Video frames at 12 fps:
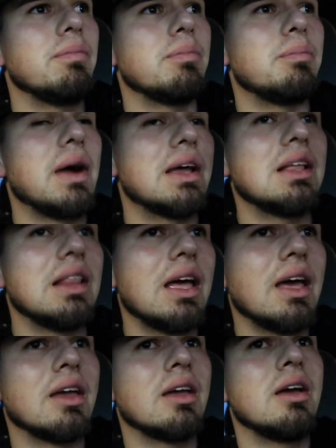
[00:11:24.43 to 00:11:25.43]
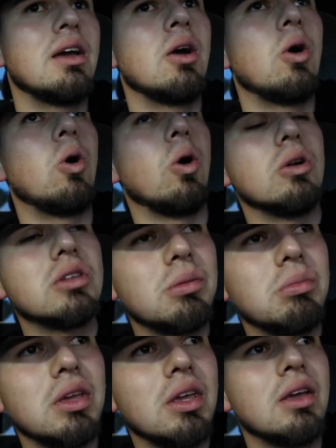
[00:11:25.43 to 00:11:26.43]
by the leg
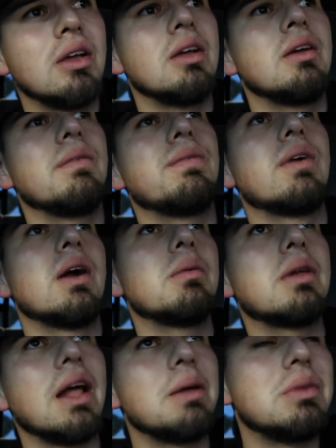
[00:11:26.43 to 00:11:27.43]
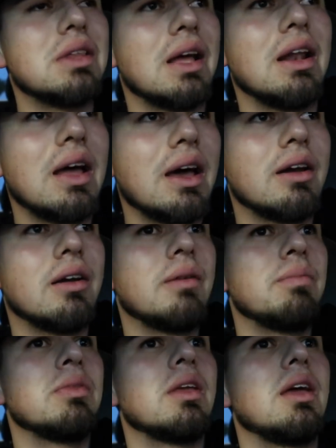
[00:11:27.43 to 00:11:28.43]
holding me from climbing that ladder
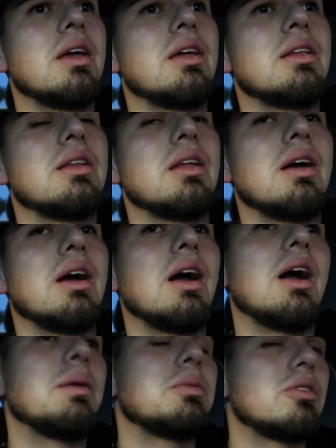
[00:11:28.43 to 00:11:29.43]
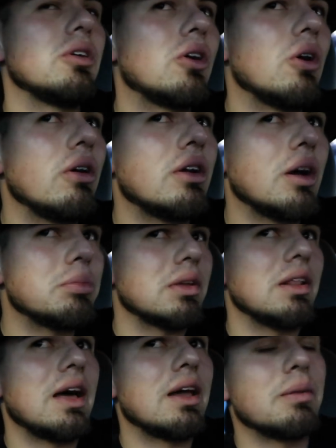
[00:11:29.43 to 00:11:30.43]
and I'm still going up
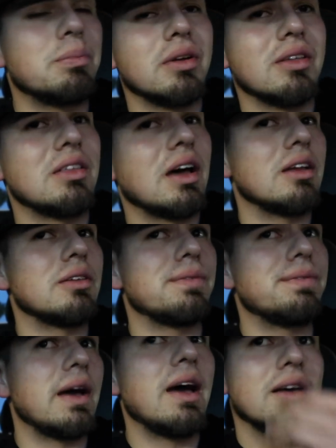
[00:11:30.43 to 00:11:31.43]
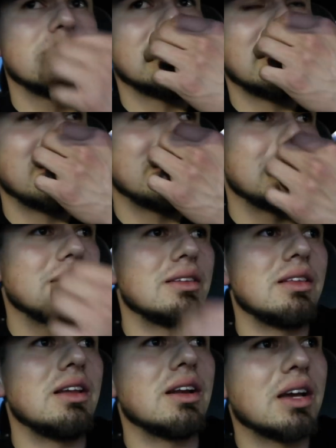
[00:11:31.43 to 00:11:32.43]
the ladder, but it's not as fast, and I
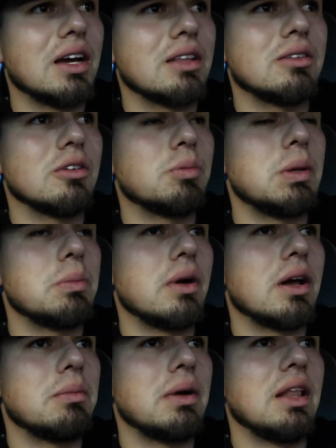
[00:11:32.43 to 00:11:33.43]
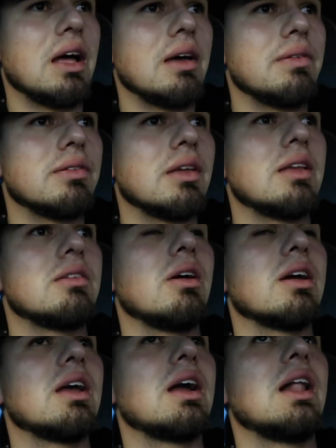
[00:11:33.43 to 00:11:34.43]
need to cut those people out of my life, and so
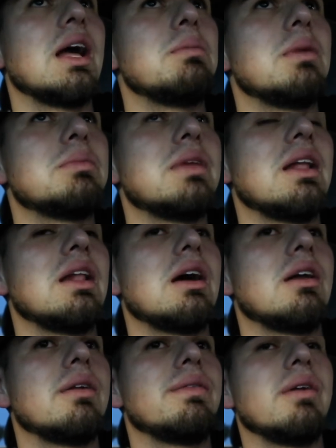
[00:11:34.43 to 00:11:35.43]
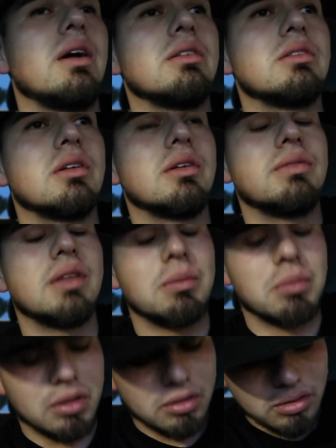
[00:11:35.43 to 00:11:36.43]
I can climb up that ladder faster, if that
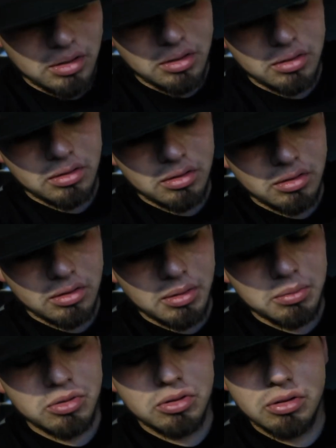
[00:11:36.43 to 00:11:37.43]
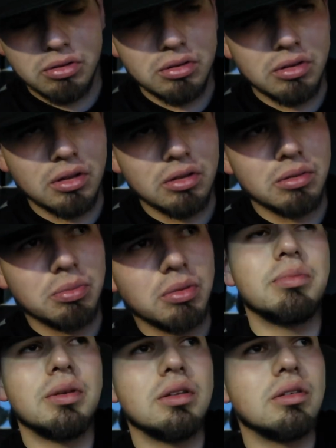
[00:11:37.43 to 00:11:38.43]
makes sense. I'm sure it does.
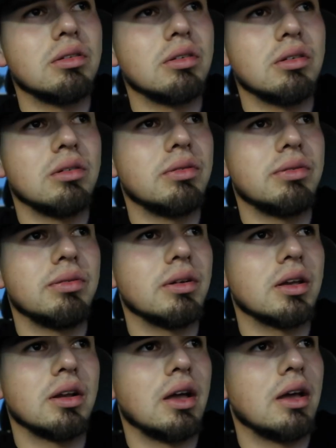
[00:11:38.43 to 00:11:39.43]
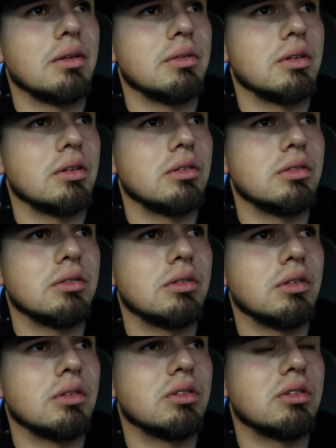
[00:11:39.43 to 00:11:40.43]
I've been so fucking out of it.
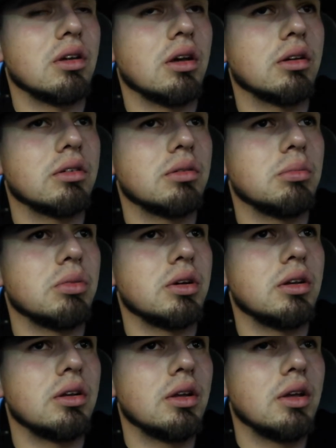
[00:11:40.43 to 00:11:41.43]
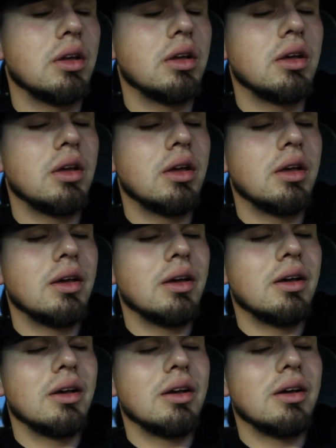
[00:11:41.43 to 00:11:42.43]
It sucks, but
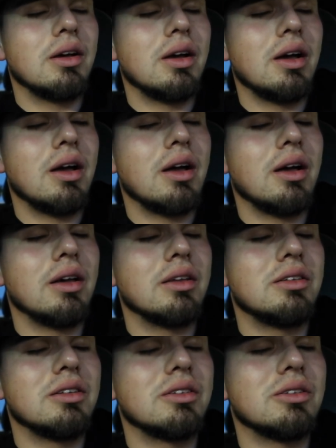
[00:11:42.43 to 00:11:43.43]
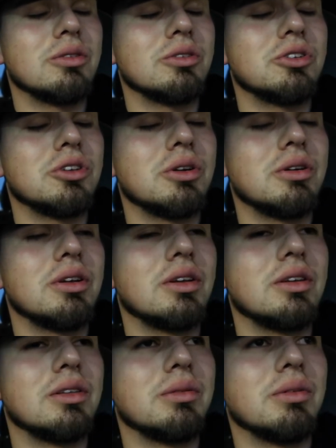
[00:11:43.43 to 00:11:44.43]
uh, I just don't show
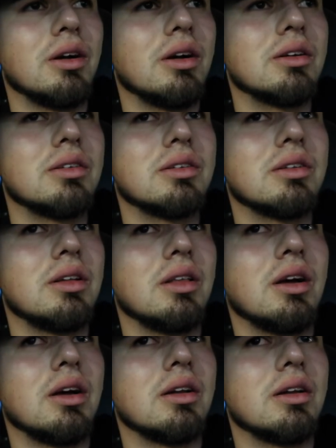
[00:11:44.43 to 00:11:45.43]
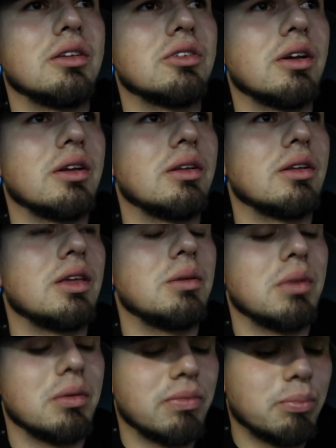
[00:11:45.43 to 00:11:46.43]
it in the vlogs a lot. I try to
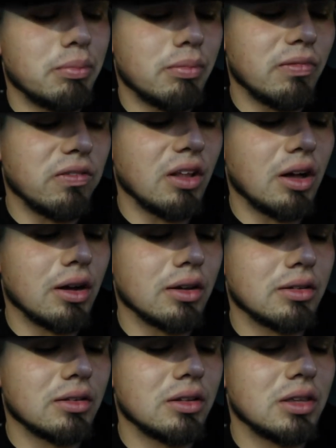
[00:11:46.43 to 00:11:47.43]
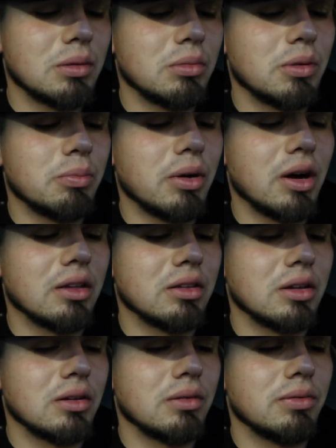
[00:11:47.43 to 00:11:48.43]
keep my vlogs nothing but
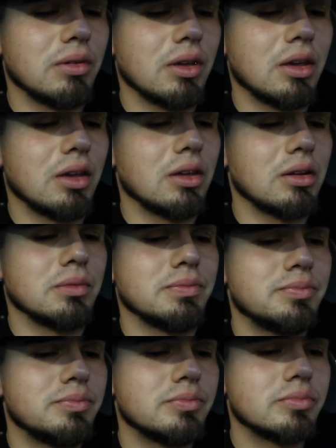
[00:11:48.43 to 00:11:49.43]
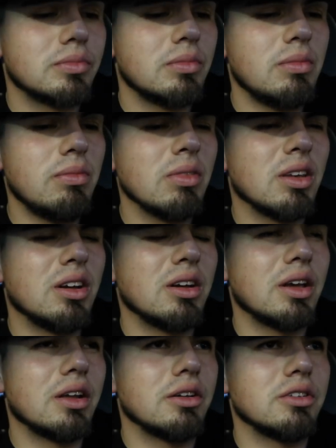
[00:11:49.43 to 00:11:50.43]
positive and
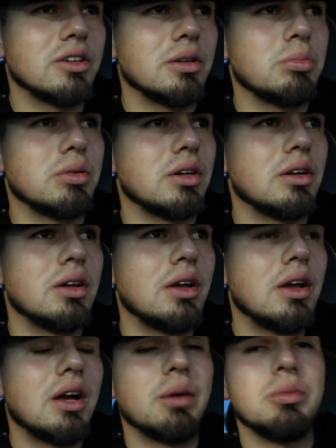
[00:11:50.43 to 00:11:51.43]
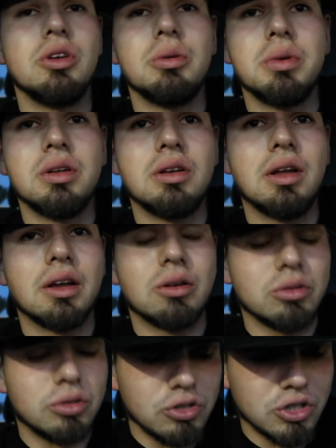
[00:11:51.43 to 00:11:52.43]
good energy, but I'm human. I
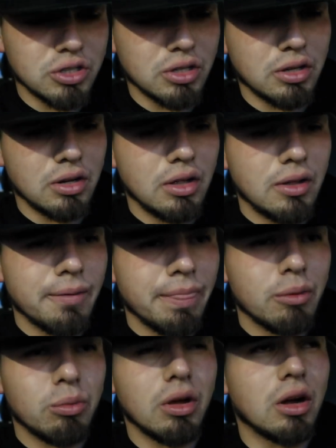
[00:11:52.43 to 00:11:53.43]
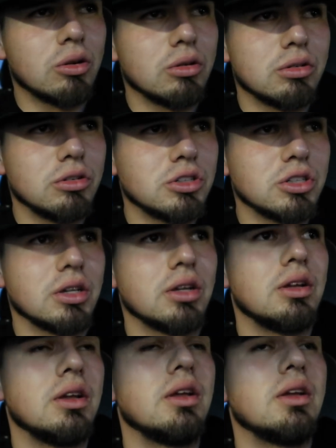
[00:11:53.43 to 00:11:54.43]
go through shit. We all go through shit,